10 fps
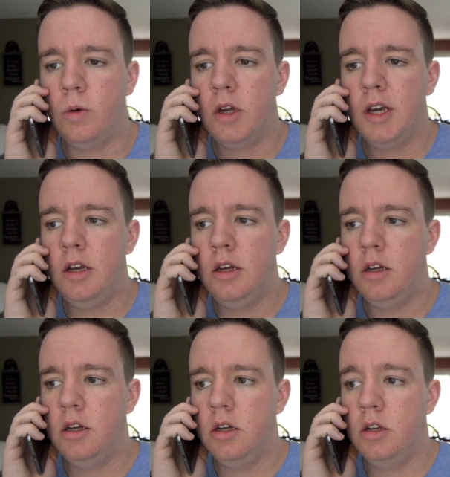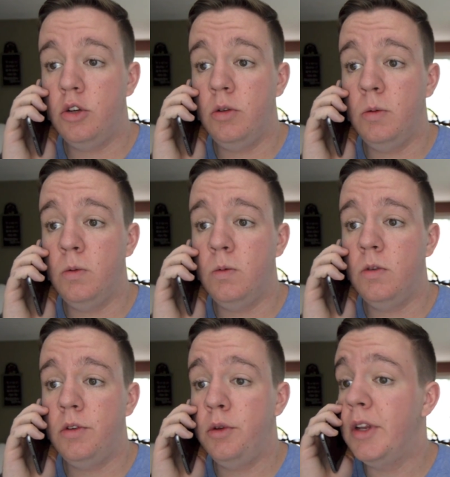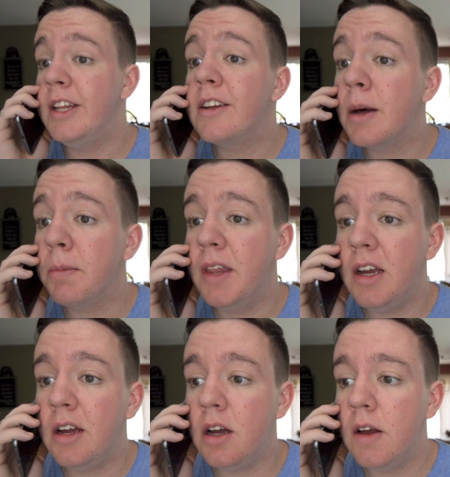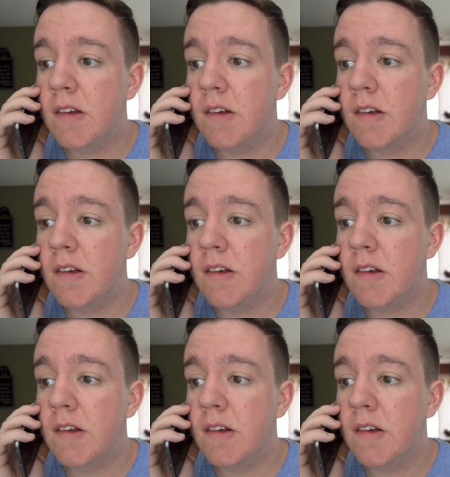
Okay. Do you need something?